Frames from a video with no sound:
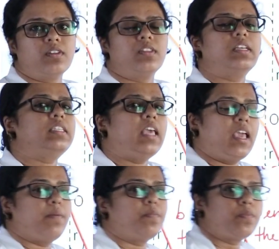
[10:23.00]
The
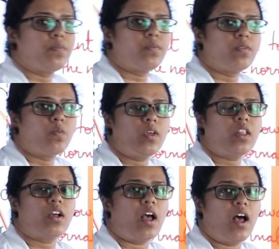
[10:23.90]
same when
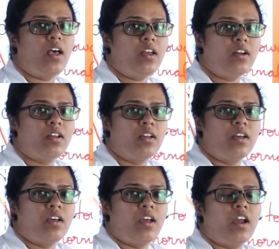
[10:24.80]
the car
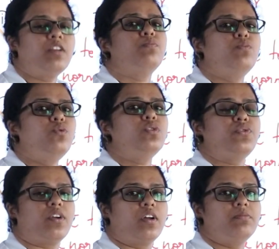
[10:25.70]
it moves
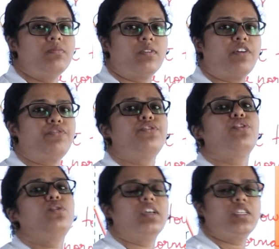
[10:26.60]
from rough
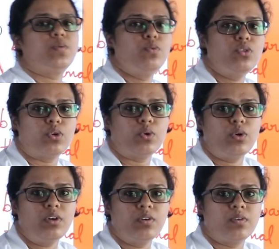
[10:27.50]
road to the smooth
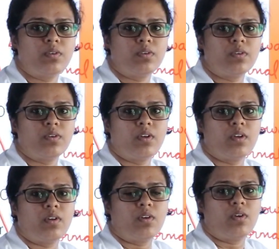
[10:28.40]
road
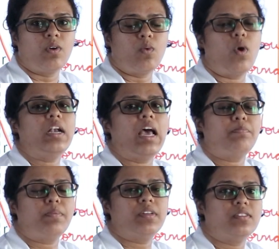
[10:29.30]
what
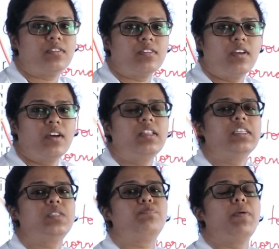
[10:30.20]
happens here the
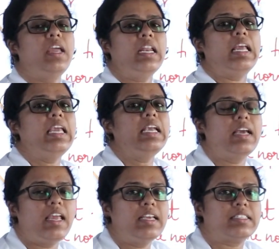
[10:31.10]
speed
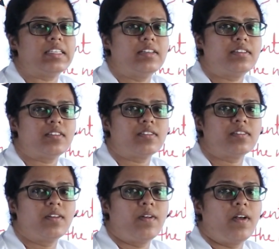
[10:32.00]
increases
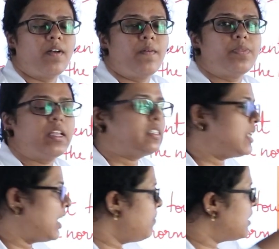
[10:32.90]
the
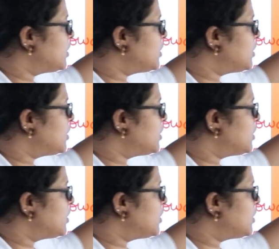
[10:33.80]
same the